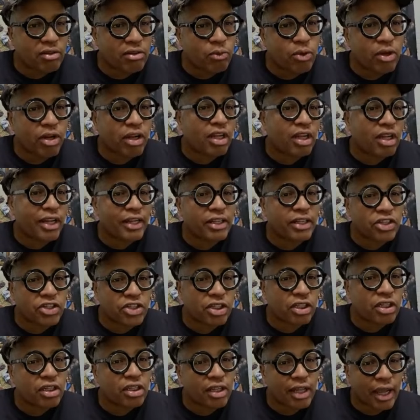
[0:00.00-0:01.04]
what a collector
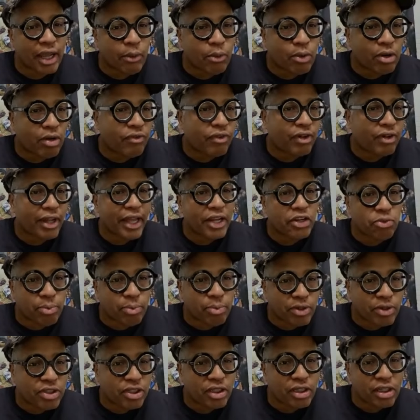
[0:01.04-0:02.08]
should look like, what a
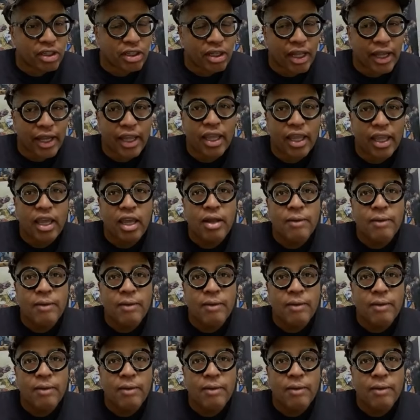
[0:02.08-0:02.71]
philanthropist should look like,